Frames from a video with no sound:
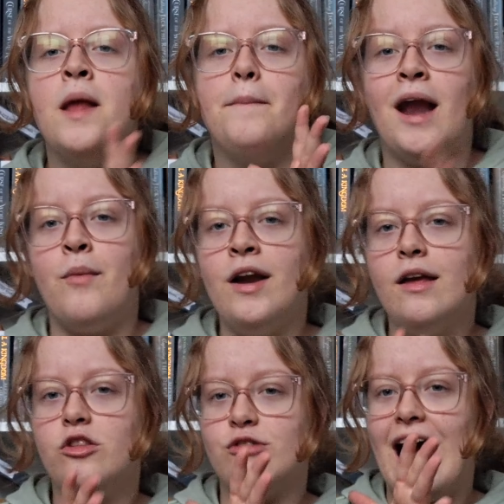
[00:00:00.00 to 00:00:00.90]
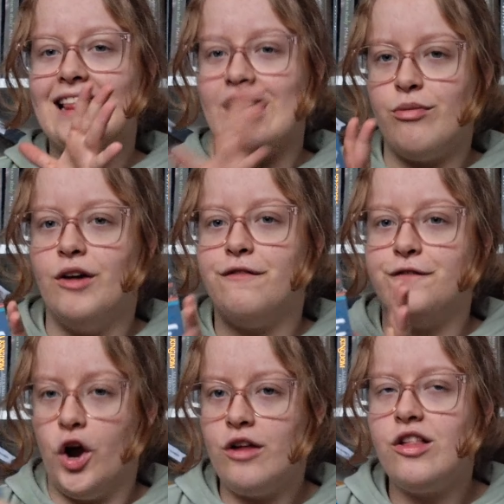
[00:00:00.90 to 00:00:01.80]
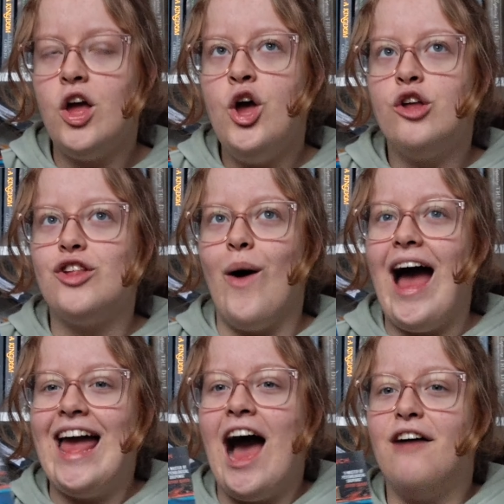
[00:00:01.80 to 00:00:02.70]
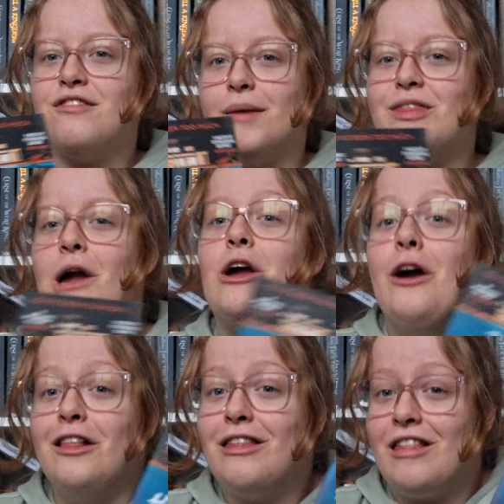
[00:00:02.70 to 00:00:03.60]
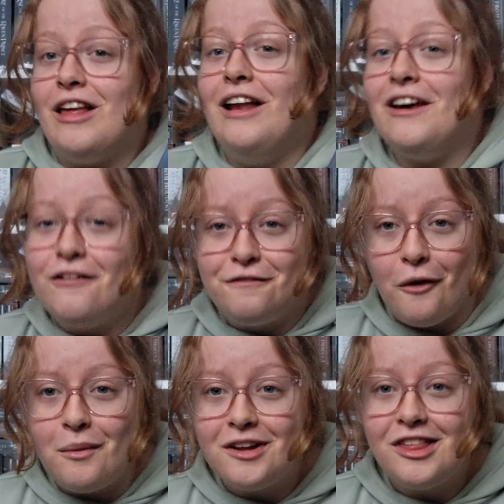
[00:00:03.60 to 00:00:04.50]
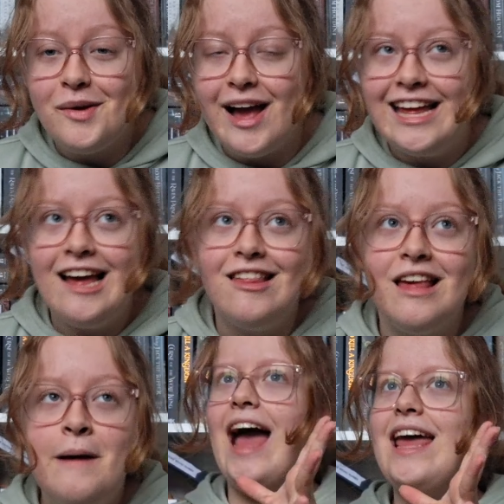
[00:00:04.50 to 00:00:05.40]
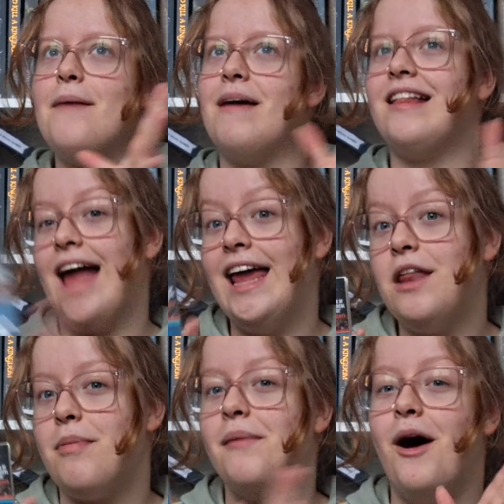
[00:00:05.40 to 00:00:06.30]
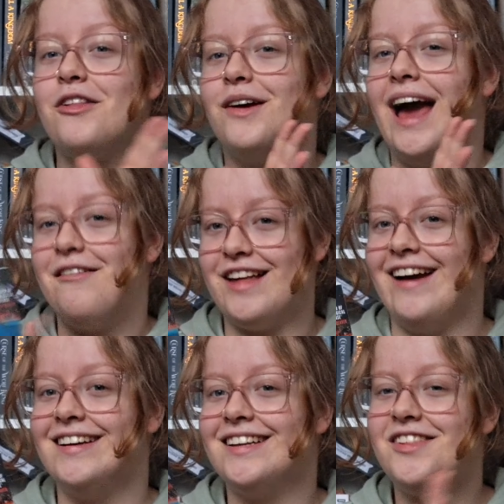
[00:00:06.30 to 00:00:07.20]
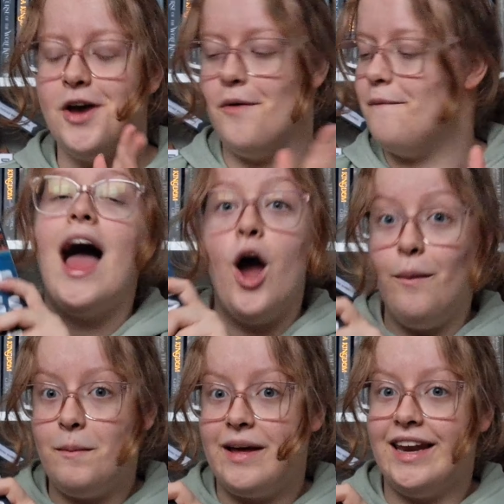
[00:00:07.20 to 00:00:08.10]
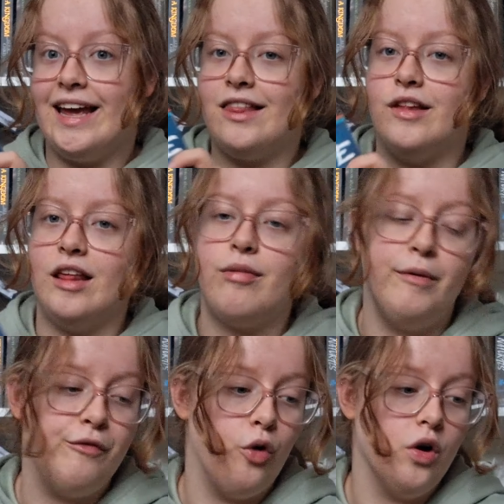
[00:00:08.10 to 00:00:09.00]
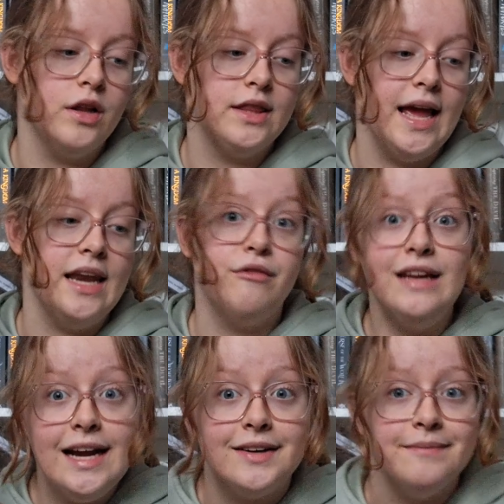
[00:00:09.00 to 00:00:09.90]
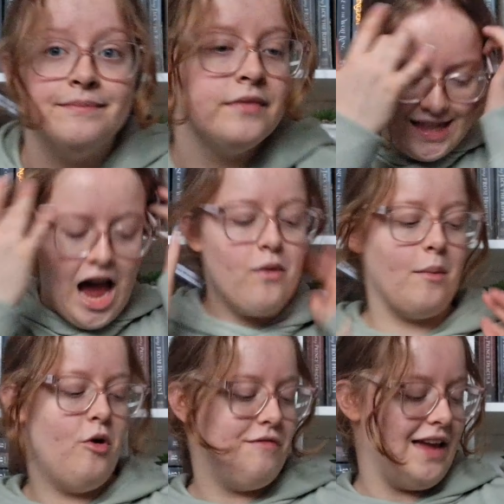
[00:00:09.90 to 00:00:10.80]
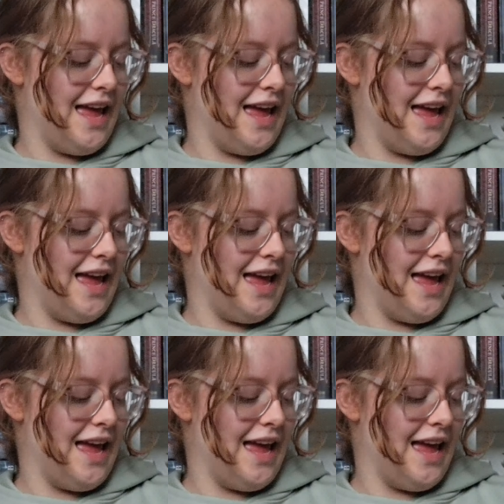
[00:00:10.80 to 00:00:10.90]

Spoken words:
but I want to try this one first, so I have something good to look forward to, I guess. I am excited, but I'm also kind of scared, so I hope I'm gonna get to this before the end of the year. Now we're moving